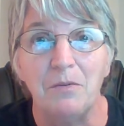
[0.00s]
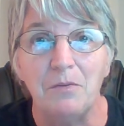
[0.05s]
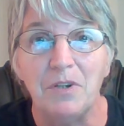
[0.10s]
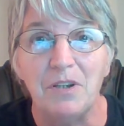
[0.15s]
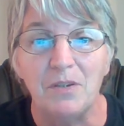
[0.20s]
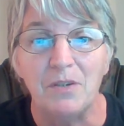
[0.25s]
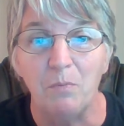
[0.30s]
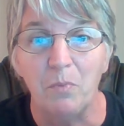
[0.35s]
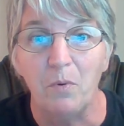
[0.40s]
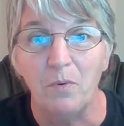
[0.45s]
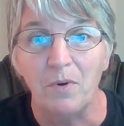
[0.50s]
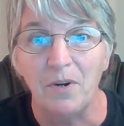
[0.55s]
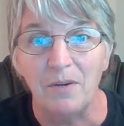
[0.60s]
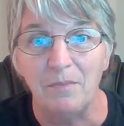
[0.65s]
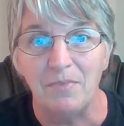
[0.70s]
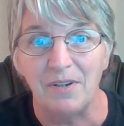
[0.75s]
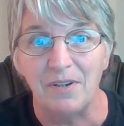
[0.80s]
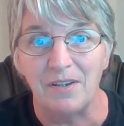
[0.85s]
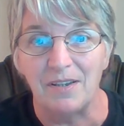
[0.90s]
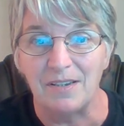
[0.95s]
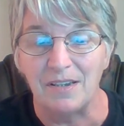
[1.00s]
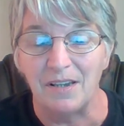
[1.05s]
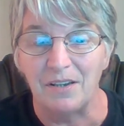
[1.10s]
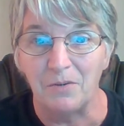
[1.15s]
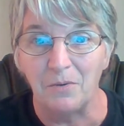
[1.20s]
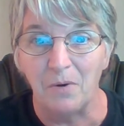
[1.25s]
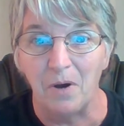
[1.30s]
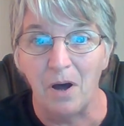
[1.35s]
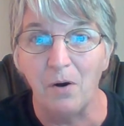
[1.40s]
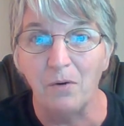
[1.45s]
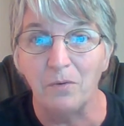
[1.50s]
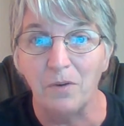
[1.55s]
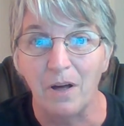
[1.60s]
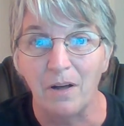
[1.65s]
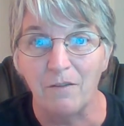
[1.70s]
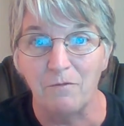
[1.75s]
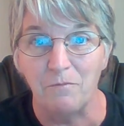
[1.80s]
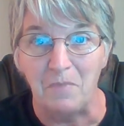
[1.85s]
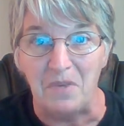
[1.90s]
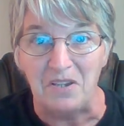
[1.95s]
disappointed because I do a whole
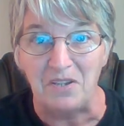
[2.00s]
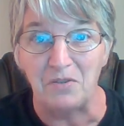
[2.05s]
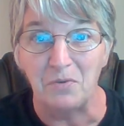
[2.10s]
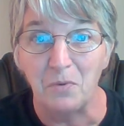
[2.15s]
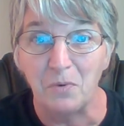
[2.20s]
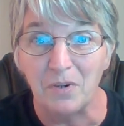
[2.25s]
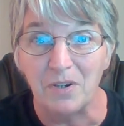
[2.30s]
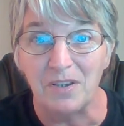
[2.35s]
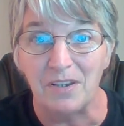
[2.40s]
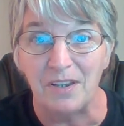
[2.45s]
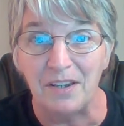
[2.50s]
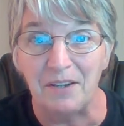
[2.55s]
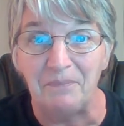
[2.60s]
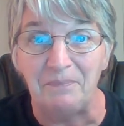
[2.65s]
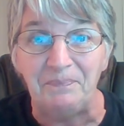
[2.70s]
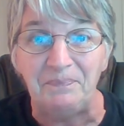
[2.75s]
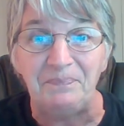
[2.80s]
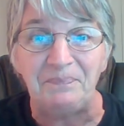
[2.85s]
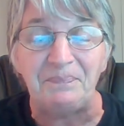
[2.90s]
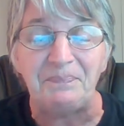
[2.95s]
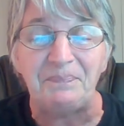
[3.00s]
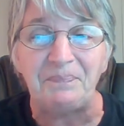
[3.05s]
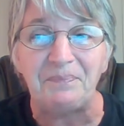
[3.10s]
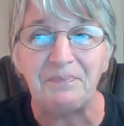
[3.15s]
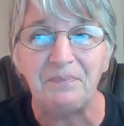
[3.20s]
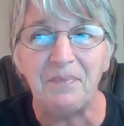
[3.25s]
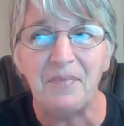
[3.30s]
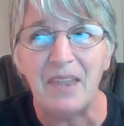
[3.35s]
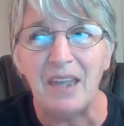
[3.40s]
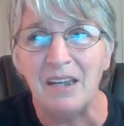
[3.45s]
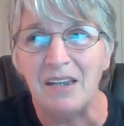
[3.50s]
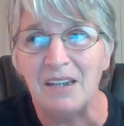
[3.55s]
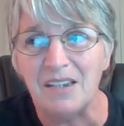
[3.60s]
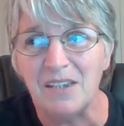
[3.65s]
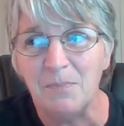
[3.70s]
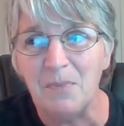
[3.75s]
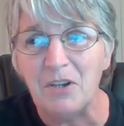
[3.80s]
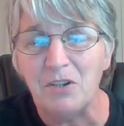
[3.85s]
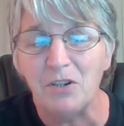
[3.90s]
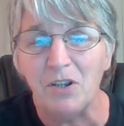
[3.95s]
lot of my sourcing, and
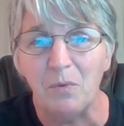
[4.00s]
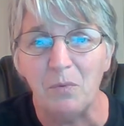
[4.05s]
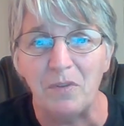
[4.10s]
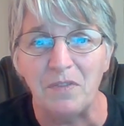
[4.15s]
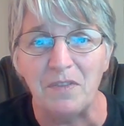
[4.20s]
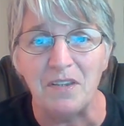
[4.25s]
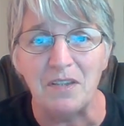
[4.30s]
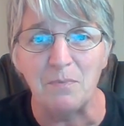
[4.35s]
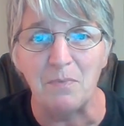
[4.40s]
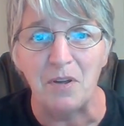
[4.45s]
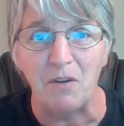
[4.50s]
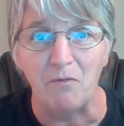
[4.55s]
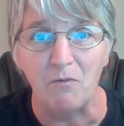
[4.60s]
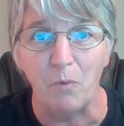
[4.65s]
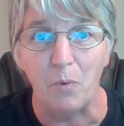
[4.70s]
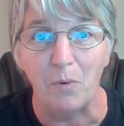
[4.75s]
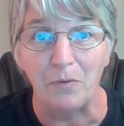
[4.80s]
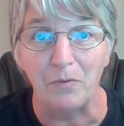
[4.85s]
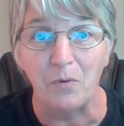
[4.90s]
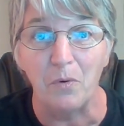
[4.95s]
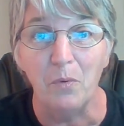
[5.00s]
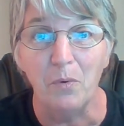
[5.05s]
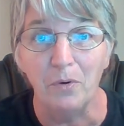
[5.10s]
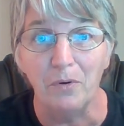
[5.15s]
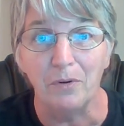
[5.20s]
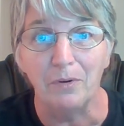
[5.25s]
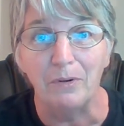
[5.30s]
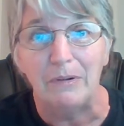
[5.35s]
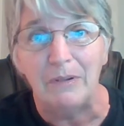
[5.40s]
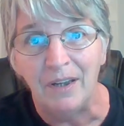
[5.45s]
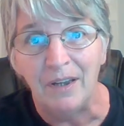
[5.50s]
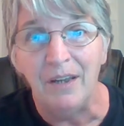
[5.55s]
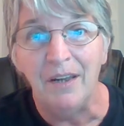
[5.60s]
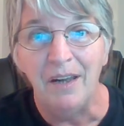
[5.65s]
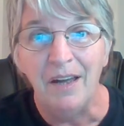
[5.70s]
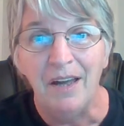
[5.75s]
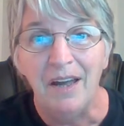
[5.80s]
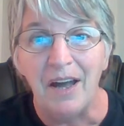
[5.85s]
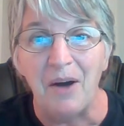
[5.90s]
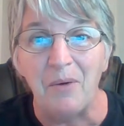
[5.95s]
especially with this being fourth quarter,
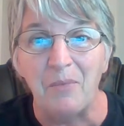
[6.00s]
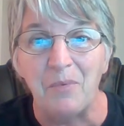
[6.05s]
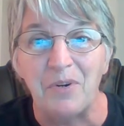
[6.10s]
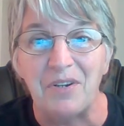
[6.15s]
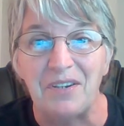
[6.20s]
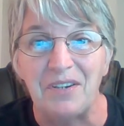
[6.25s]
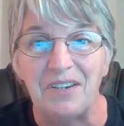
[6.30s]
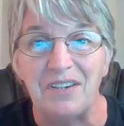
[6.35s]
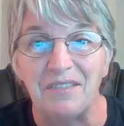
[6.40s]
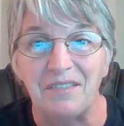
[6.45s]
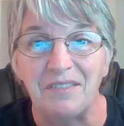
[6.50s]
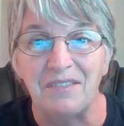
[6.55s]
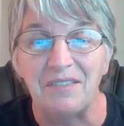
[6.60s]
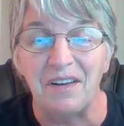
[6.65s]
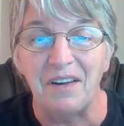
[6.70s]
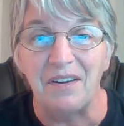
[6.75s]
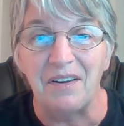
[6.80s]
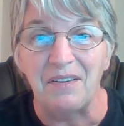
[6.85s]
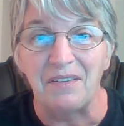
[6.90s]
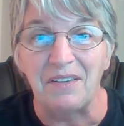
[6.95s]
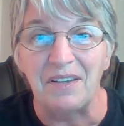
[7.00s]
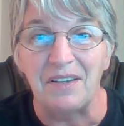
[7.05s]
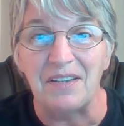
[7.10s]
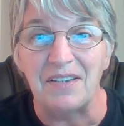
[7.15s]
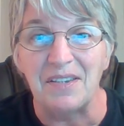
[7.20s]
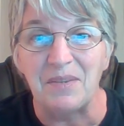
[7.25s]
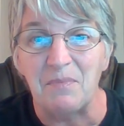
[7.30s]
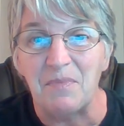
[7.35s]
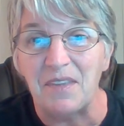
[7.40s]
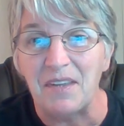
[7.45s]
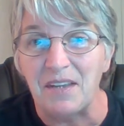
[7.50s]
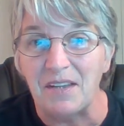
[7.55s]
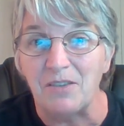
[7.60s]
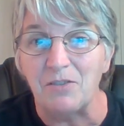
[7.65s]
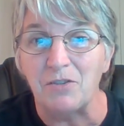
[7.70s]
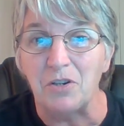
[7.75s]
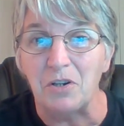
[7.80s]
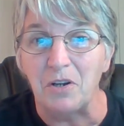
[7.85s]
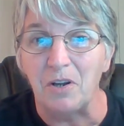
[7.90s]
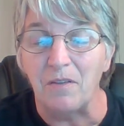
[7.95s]
I wanted to get some
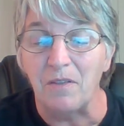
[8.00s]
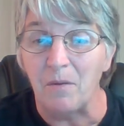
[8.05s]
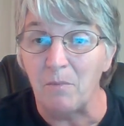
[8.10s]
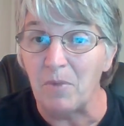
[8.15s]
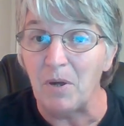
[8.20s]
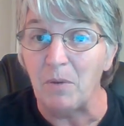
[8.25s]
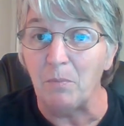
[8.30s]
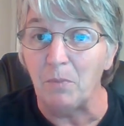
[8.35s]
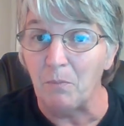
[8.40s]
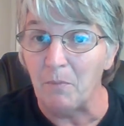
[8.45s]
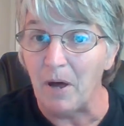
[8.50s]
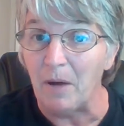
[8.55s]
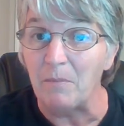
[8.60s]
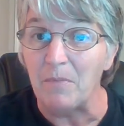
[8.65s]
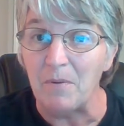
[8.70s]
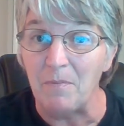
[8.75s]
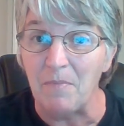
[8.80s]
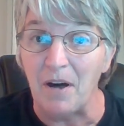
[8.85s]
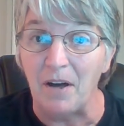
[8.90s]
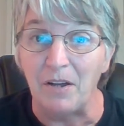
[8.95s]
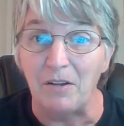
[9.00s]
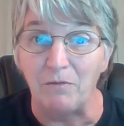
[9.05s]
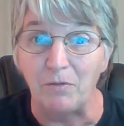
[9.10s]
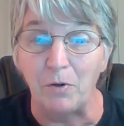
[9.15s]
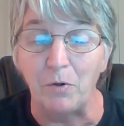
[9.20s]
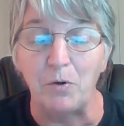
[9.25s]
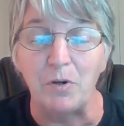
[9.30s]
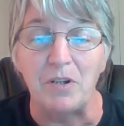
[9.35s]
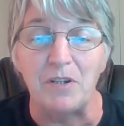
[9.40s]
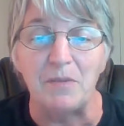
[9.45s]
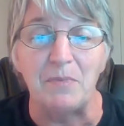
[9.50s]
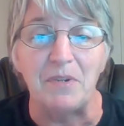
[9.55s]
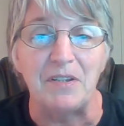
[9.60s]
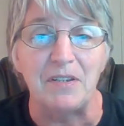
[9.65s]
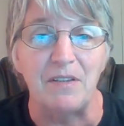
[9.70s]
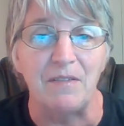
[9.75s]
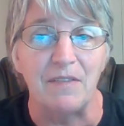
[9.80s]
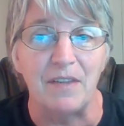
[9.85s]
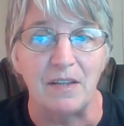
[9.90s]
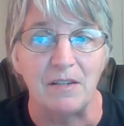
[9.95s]
things, that people might be buying for Christmas
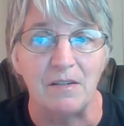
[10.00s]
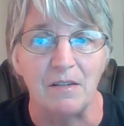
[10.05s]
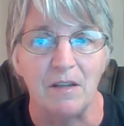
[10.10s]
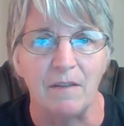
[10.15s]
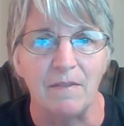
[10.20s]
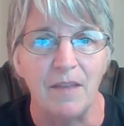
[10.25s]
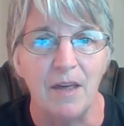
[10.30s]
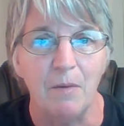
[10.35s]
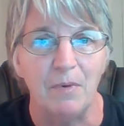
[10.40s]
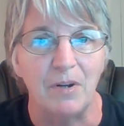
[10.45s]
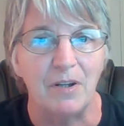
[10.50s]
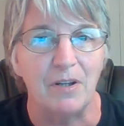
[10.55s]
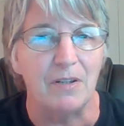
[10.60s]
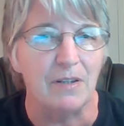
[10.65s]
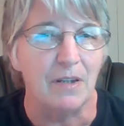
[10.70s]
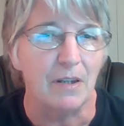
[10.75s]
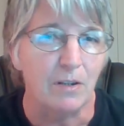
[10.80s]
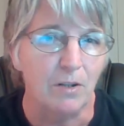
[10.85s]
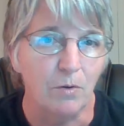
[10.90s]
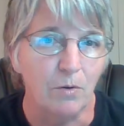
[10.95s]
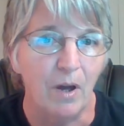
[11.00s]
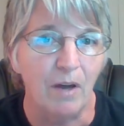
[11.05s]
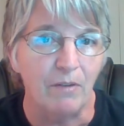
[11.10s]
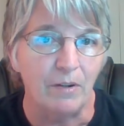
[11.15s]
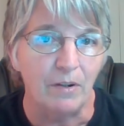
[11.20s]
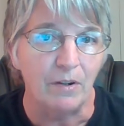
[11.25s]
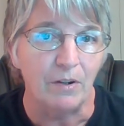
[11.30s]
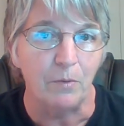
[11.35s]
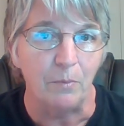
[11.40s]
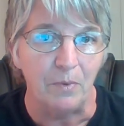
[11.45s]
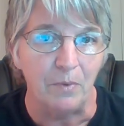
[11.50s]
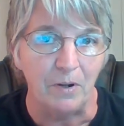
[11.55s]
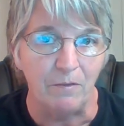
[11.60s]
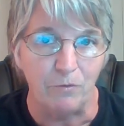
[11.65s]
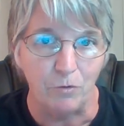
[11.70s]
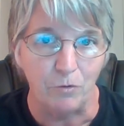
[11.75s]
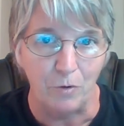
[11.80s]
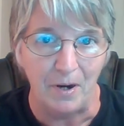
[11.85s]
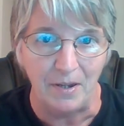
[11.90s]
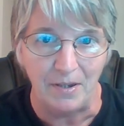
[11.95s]
and things like that, because they do have a little bit
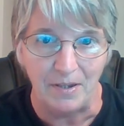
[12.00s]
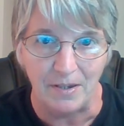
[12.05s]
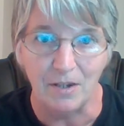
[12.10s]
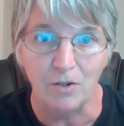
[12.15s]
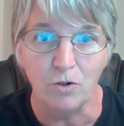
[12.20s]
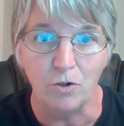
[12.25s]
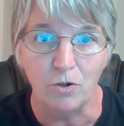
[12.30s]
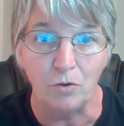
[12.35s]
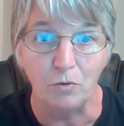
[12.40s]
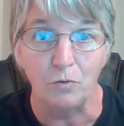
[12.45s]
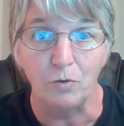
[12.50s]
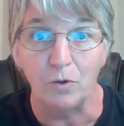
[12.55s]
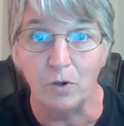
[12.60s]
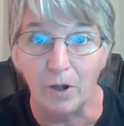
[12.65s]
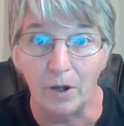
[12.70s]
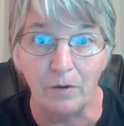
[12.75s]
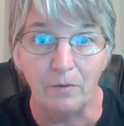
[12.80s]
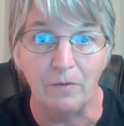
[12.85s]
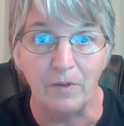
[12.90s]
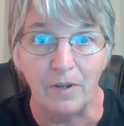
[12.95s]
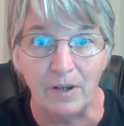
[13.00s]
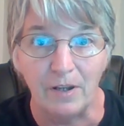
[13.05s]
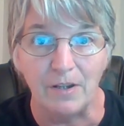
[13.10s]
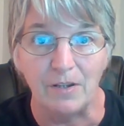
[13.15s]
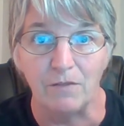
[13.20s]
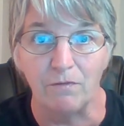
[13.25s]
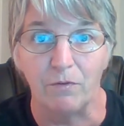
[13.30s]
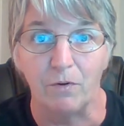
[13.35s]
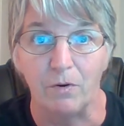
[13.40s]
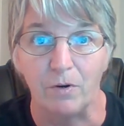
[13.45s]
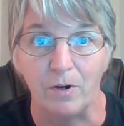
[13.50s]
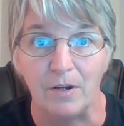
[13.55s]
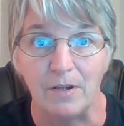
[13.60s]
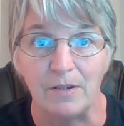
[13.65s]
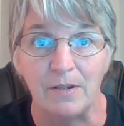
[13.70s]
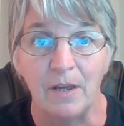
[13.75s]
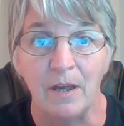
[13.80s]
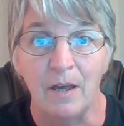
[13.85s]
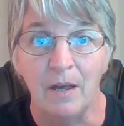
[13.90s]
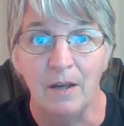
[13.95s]
of transitional clothing as far
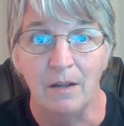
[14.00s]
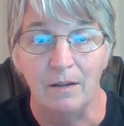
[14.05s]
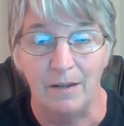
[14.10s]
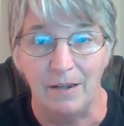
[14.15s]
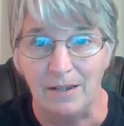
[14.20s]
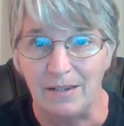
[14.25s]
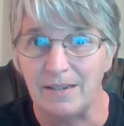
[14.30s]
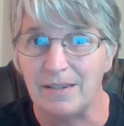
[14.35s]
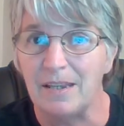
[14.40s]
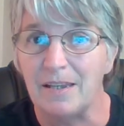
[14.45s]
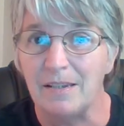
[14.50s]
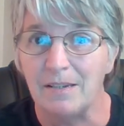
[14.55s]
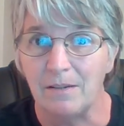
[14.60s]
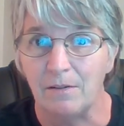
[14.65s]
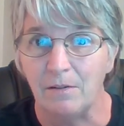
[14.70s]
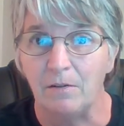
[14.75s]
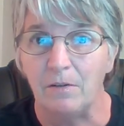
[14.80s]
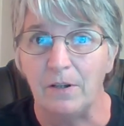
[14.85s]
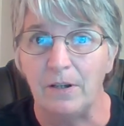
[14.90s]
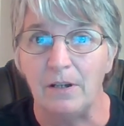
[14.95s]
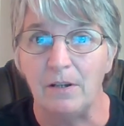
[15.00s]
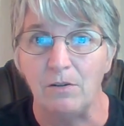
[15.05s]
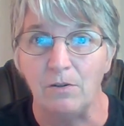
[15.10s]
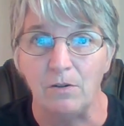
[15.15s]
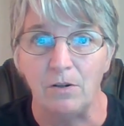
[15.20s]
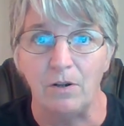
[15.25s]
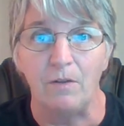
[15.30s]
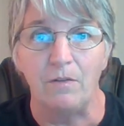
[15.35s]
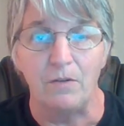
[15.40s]
as like seasonally.